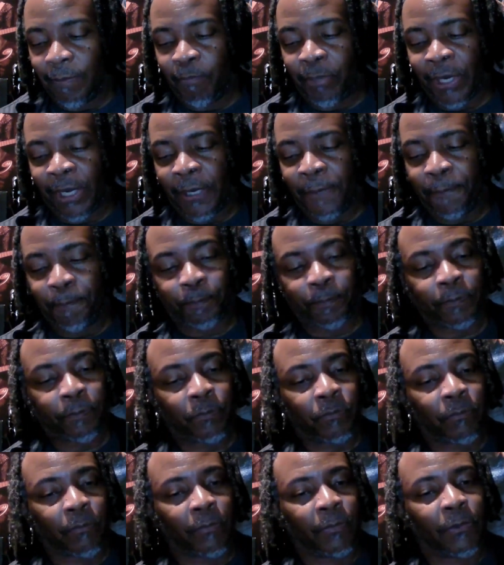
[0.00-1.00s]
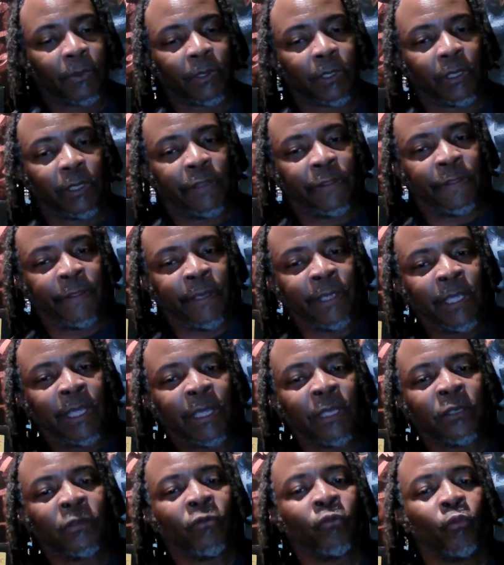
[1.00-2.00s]
But
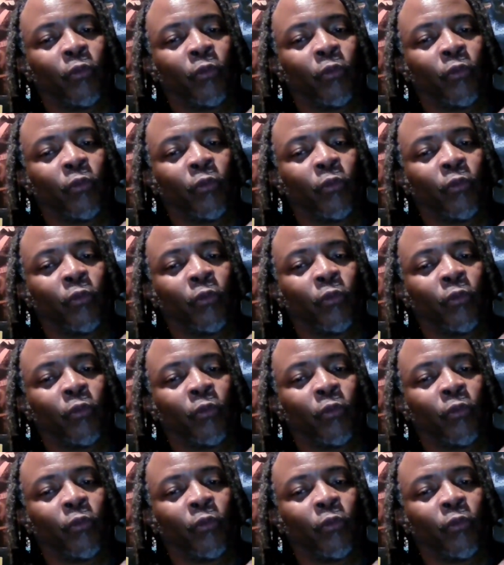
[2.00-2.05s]
then